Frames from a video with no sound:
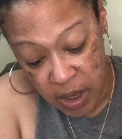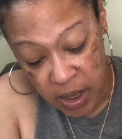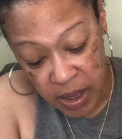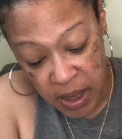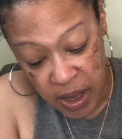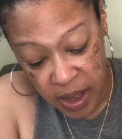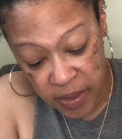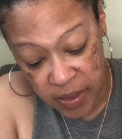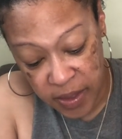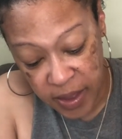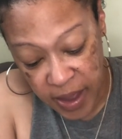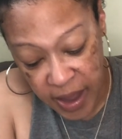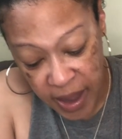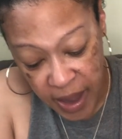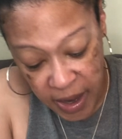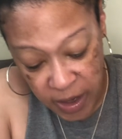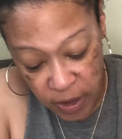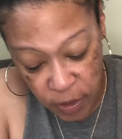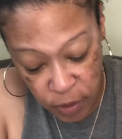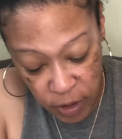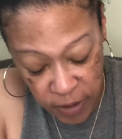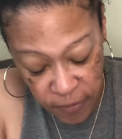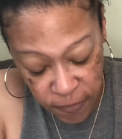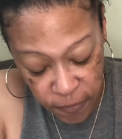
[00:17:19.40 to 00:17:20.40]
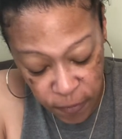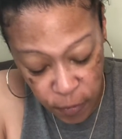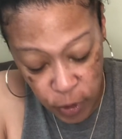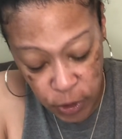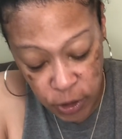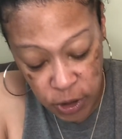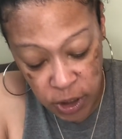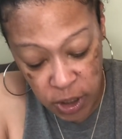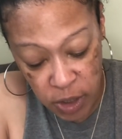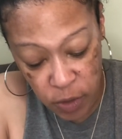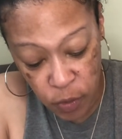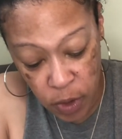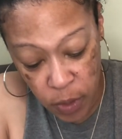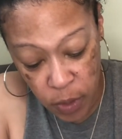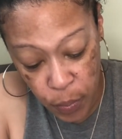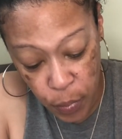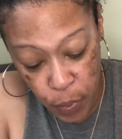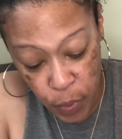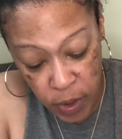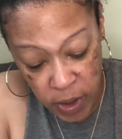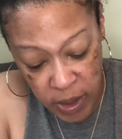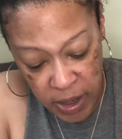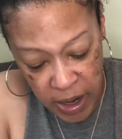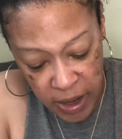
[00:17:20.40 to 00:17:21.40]
Yeah, they had great fortune at one
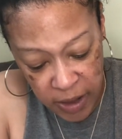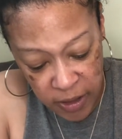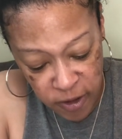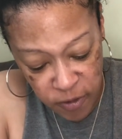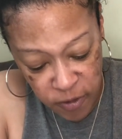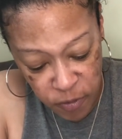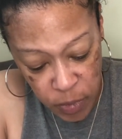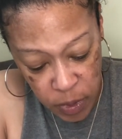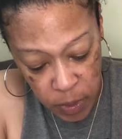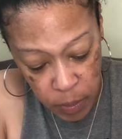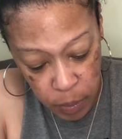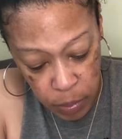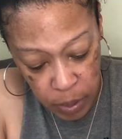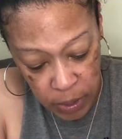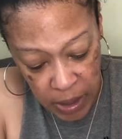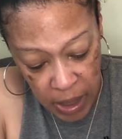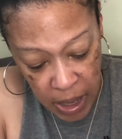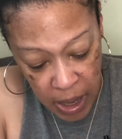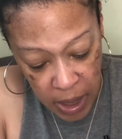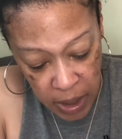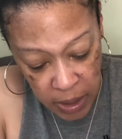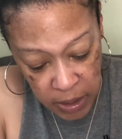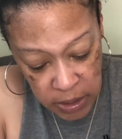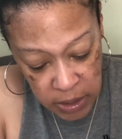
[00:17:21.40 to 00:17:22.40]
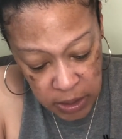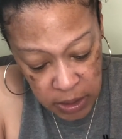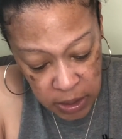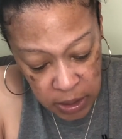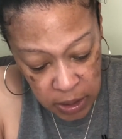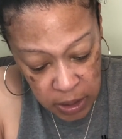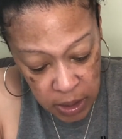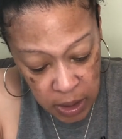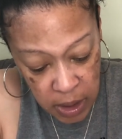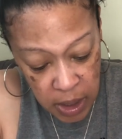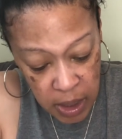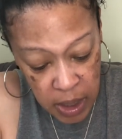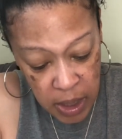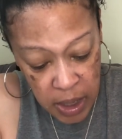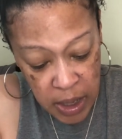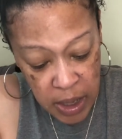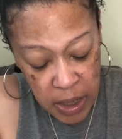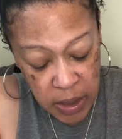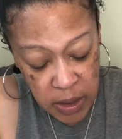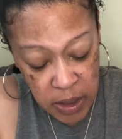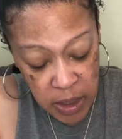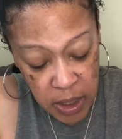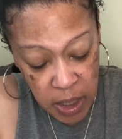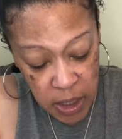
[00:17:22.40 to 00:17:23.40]
point. Now they've been blocked.
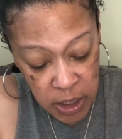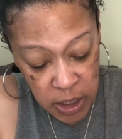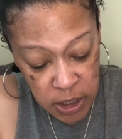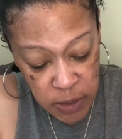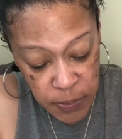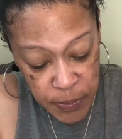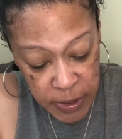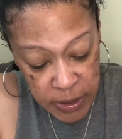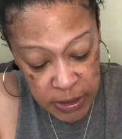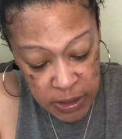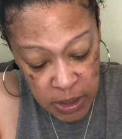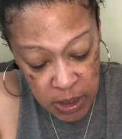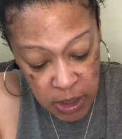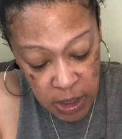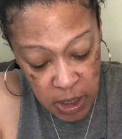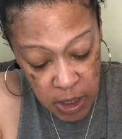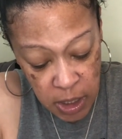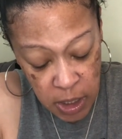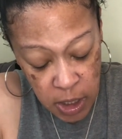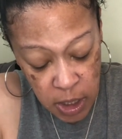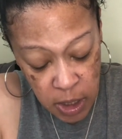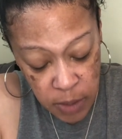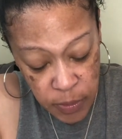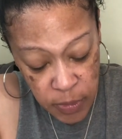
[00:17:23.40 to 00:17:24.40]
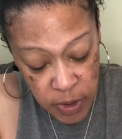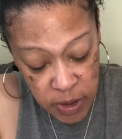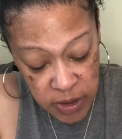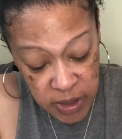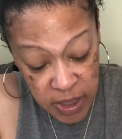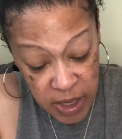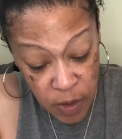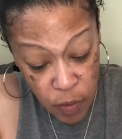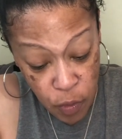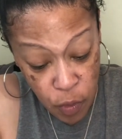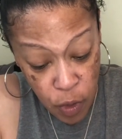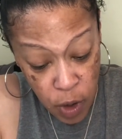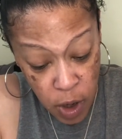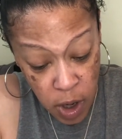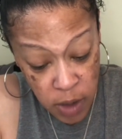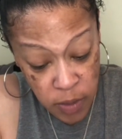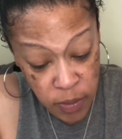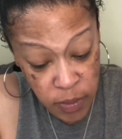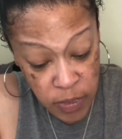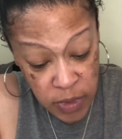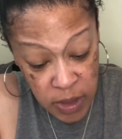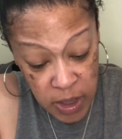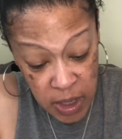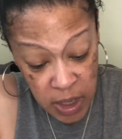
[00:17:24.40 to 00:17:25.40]
And the unexpected income that they were,
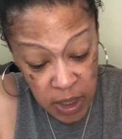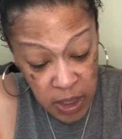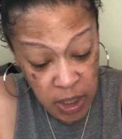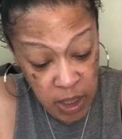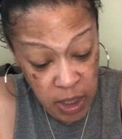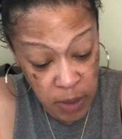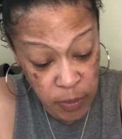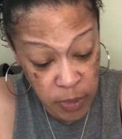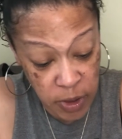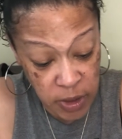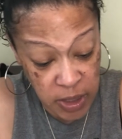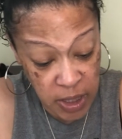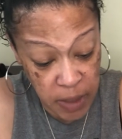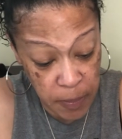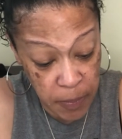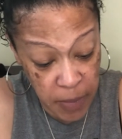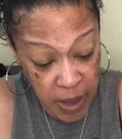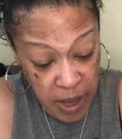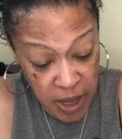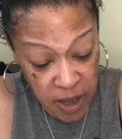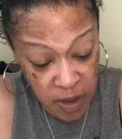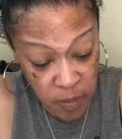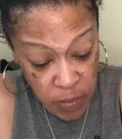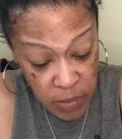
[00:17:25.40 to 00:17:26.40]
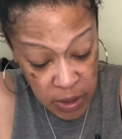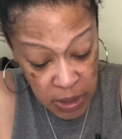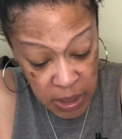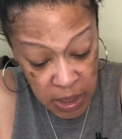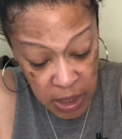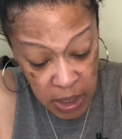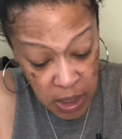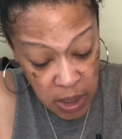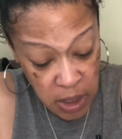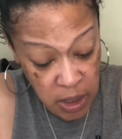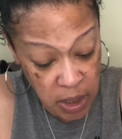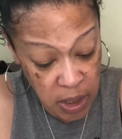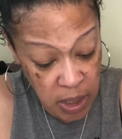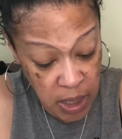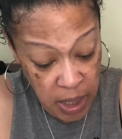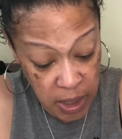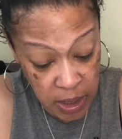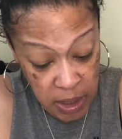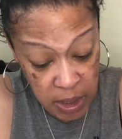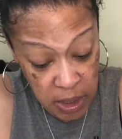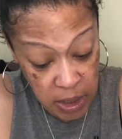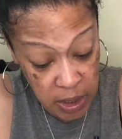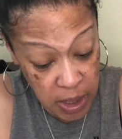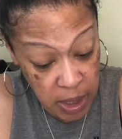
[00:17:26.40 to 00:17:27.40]
the income that they may have been getting, they're not
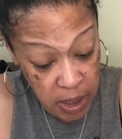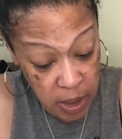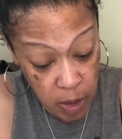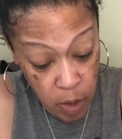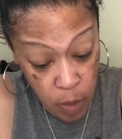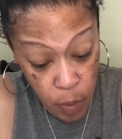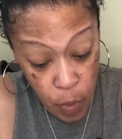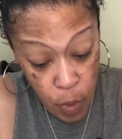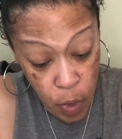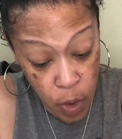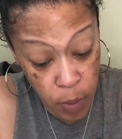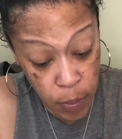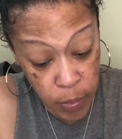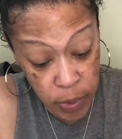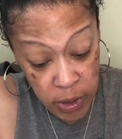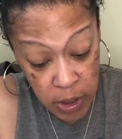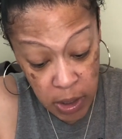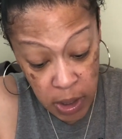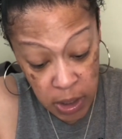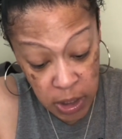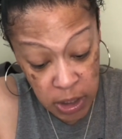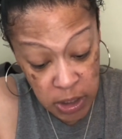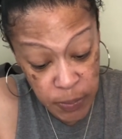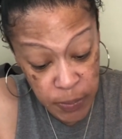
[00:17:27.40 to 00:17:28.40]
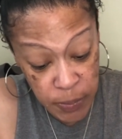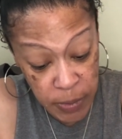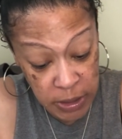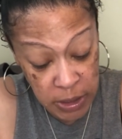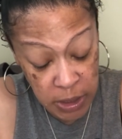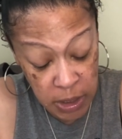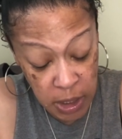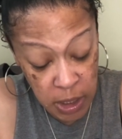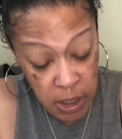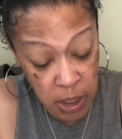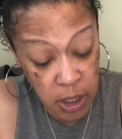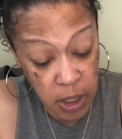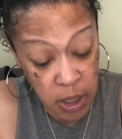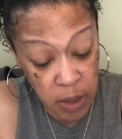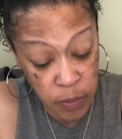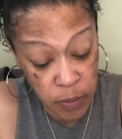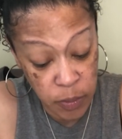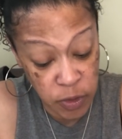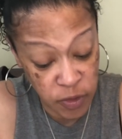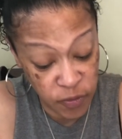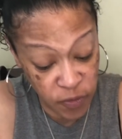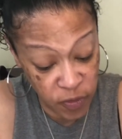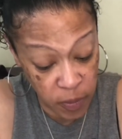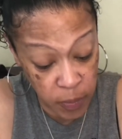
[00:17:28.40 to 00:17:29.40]
getting that no more. But unexpected income
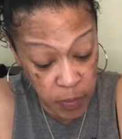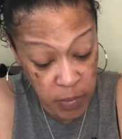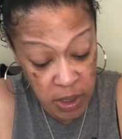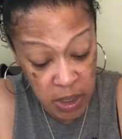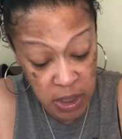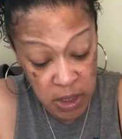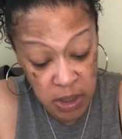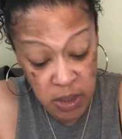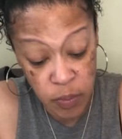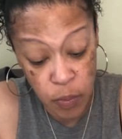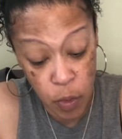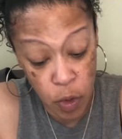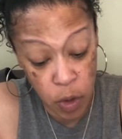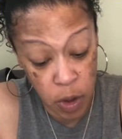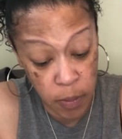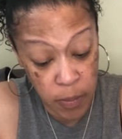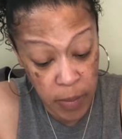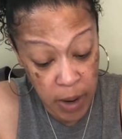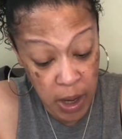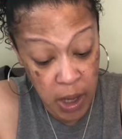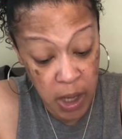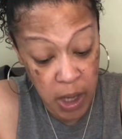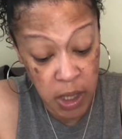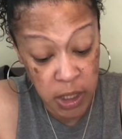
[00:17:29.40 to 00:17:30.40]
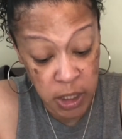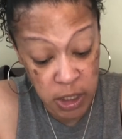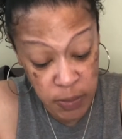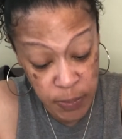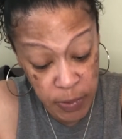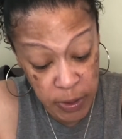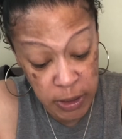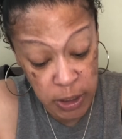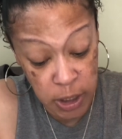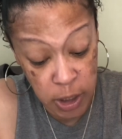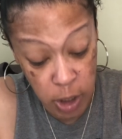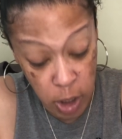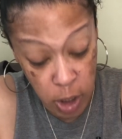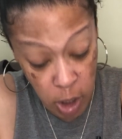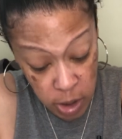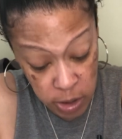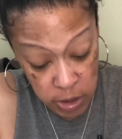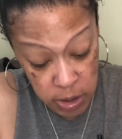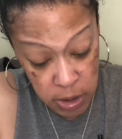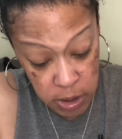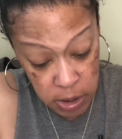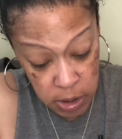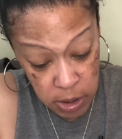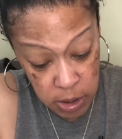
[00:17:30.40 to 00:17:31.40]
for me is more about unexpected
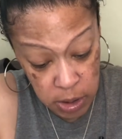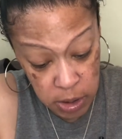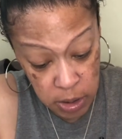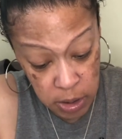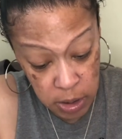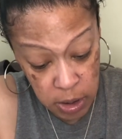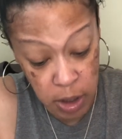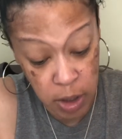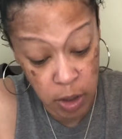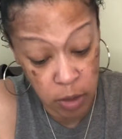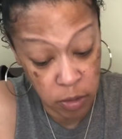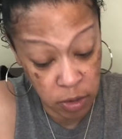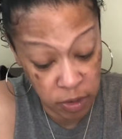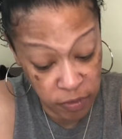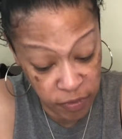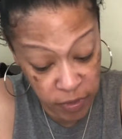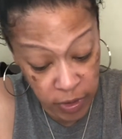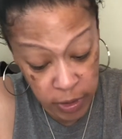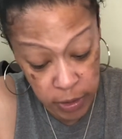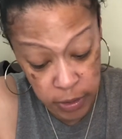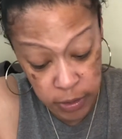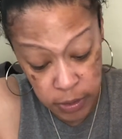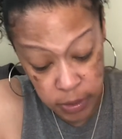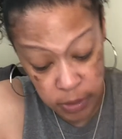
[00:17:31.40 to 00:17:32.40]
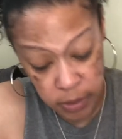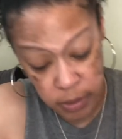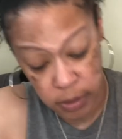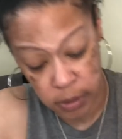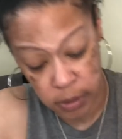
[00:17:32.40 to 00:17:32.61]
losses in the reverse.